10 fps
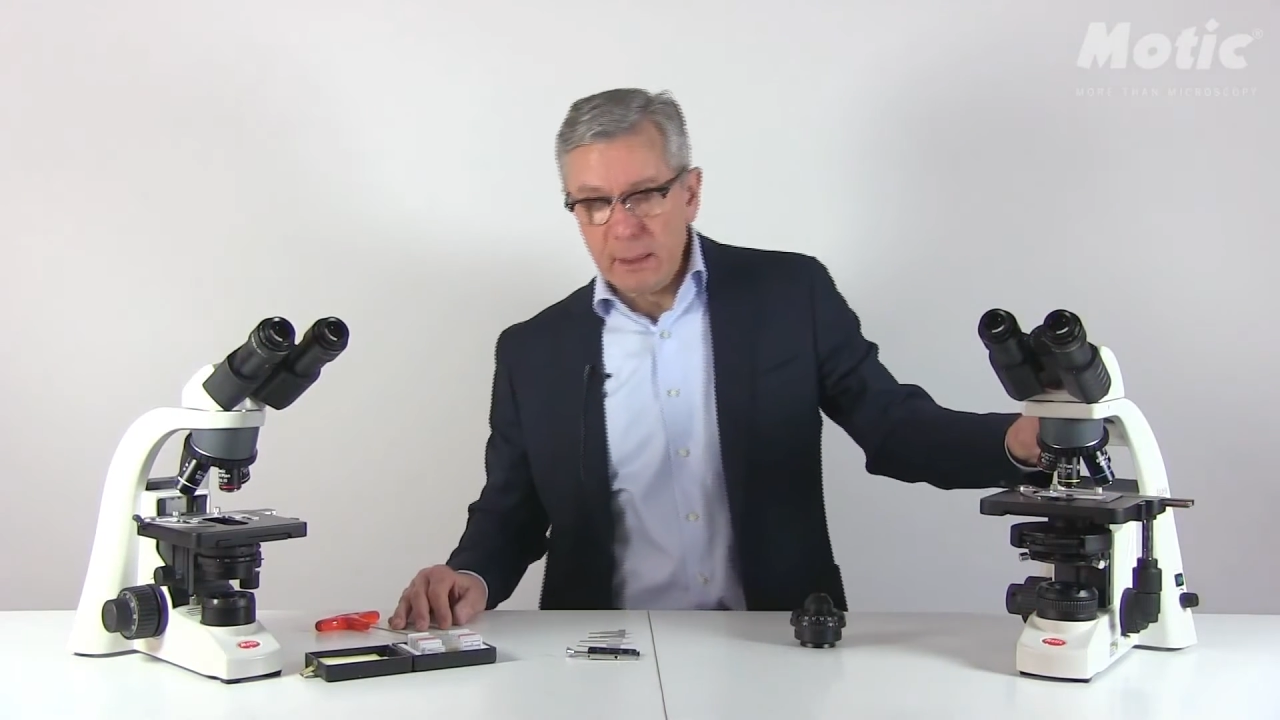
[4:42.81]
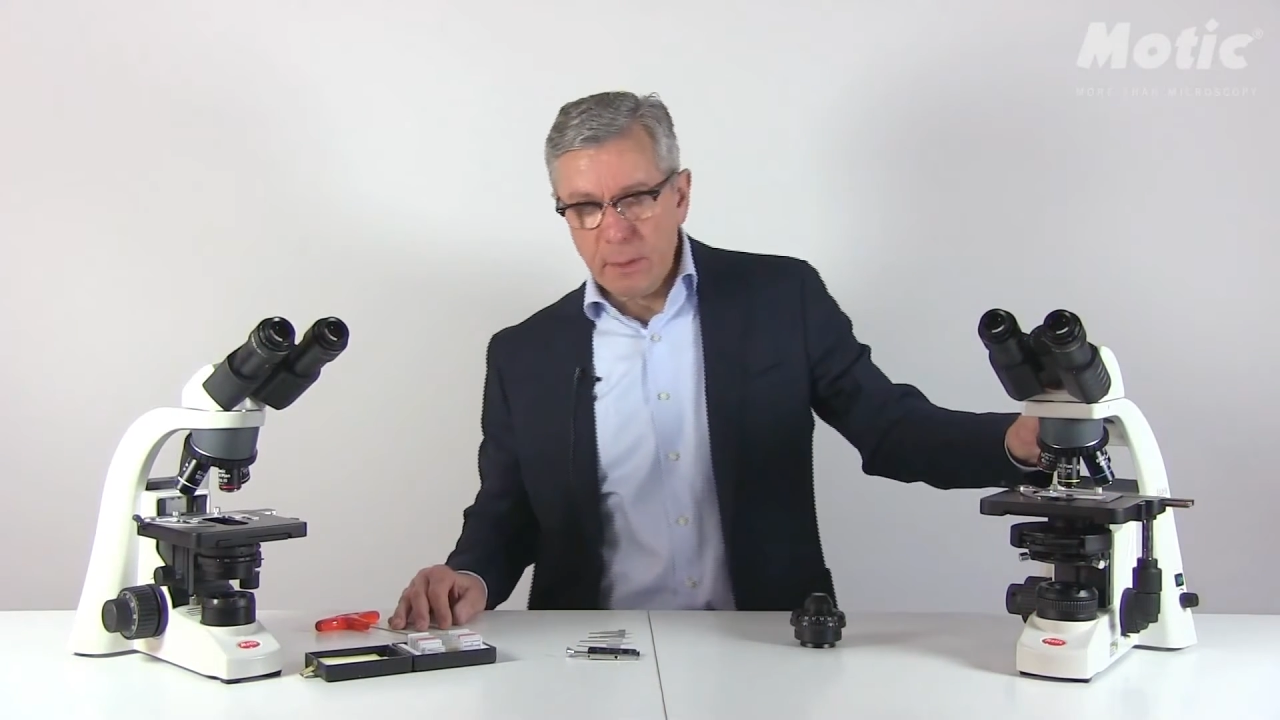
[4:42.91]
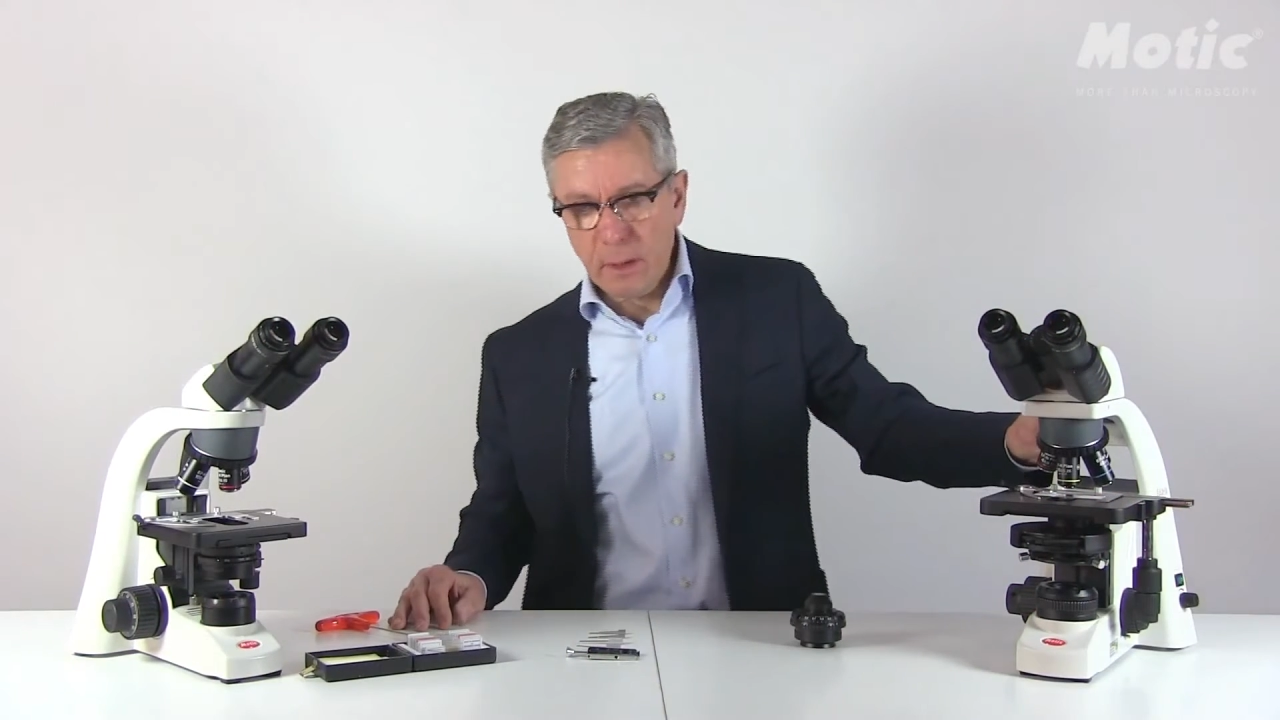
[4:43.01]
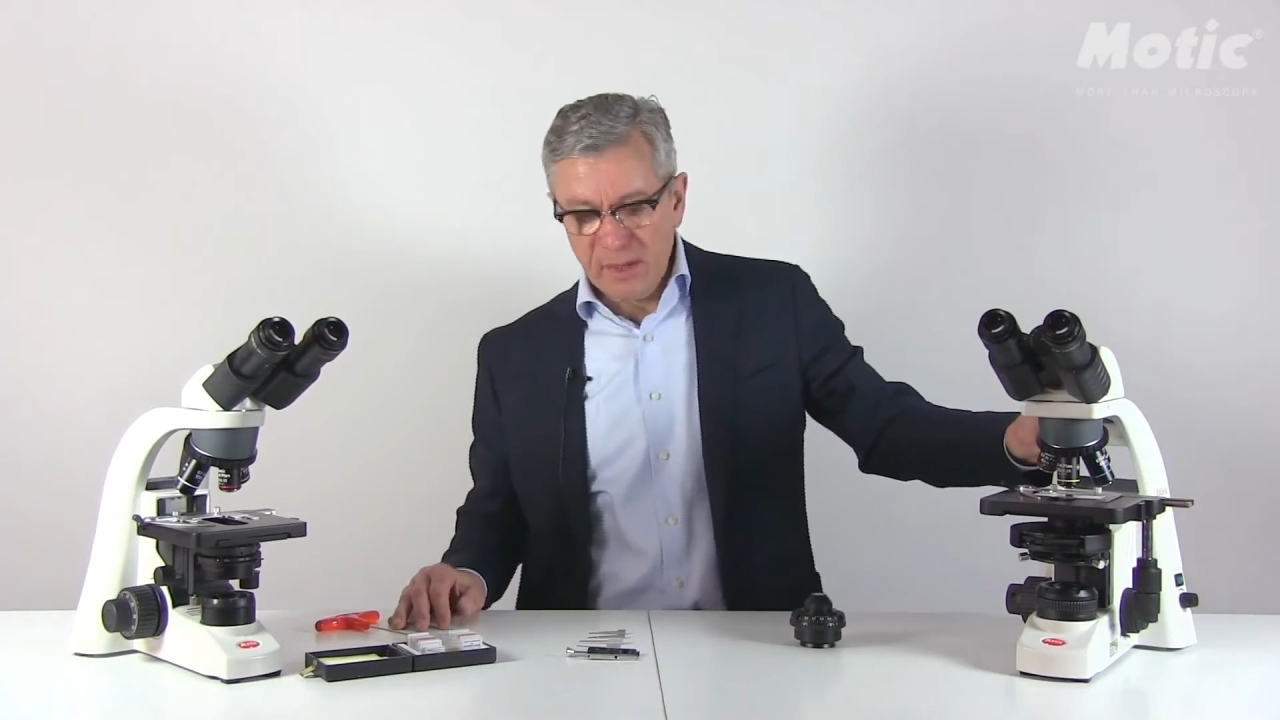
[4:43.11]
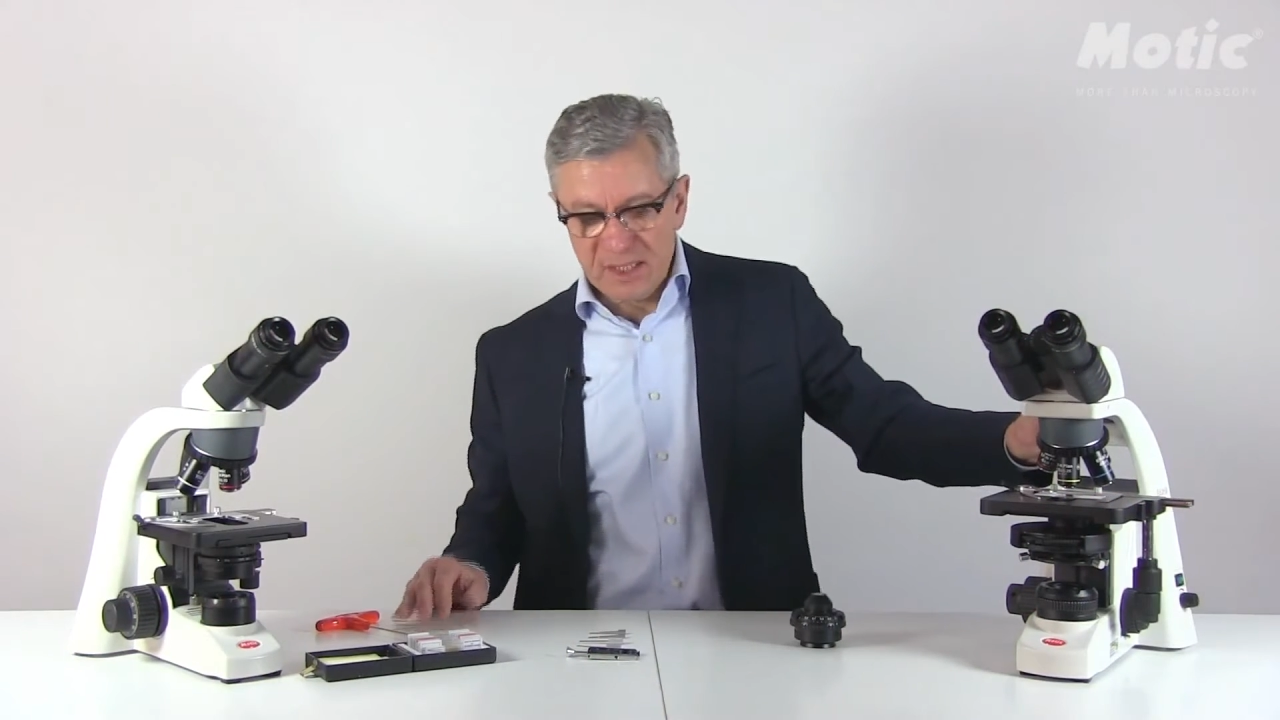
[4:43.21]

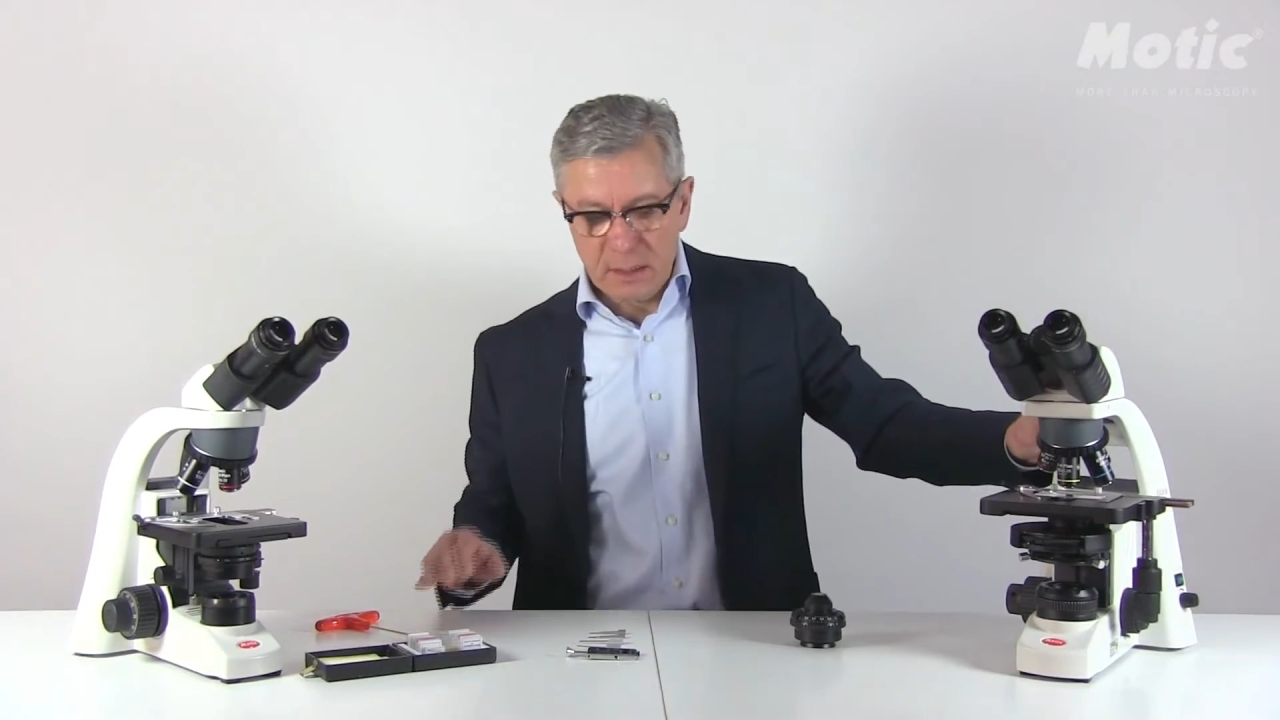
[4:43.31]
about this